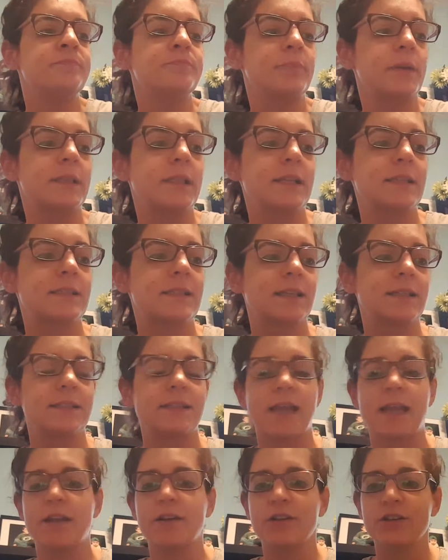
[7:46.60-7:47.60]
But these
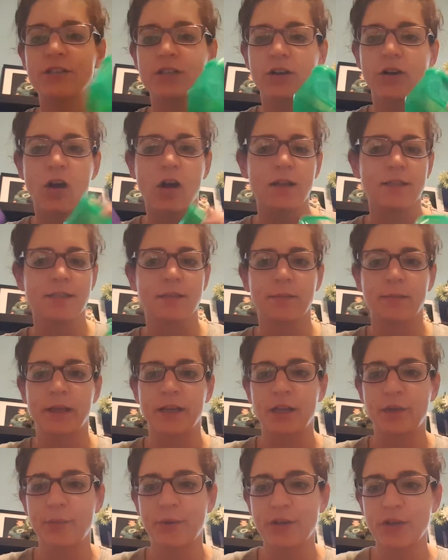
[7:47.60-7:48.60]
containers are awesome.
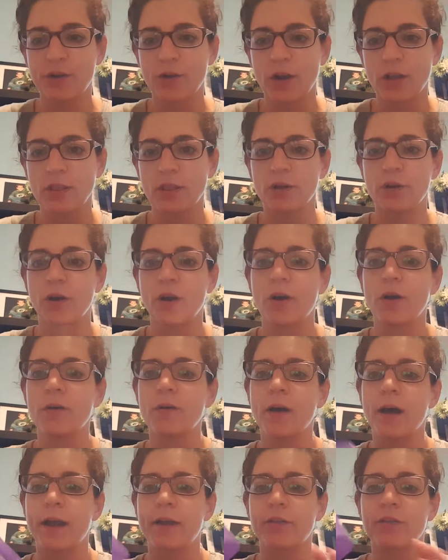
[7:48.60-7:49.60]
Like when you're on the
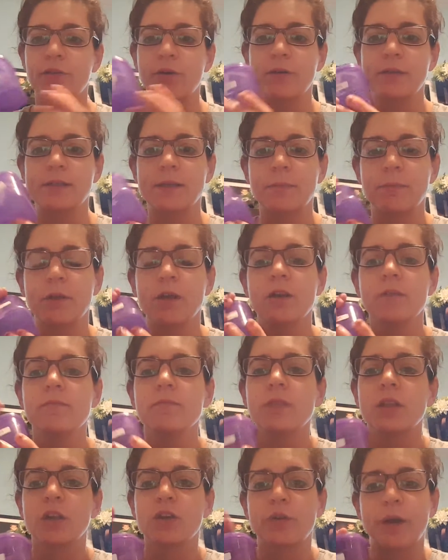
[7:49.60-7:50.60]
go, I throw some
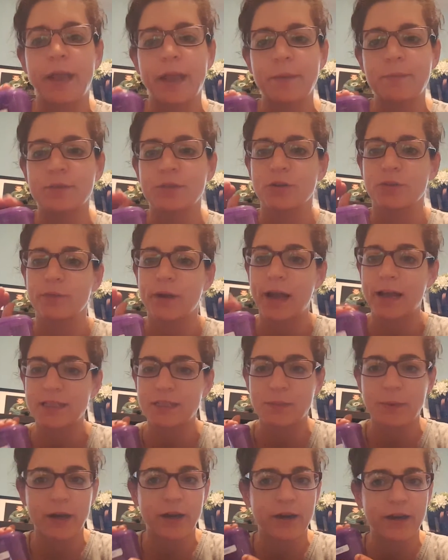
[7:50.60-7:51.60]
grapes or
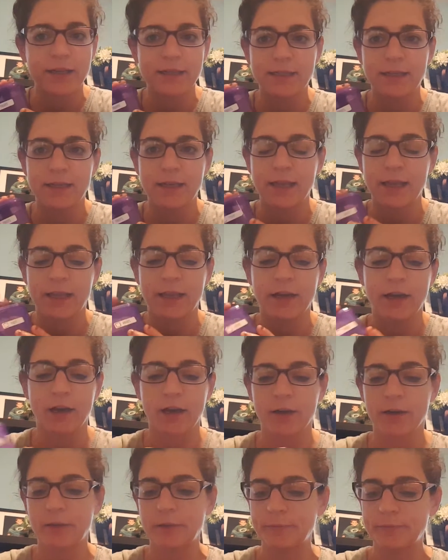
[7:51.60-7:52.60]
raspberries in
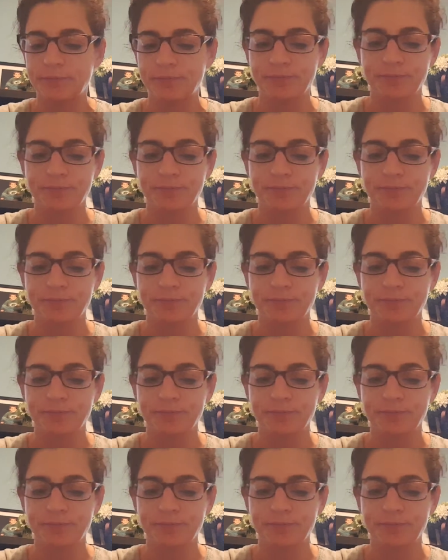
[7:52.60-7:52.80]
here.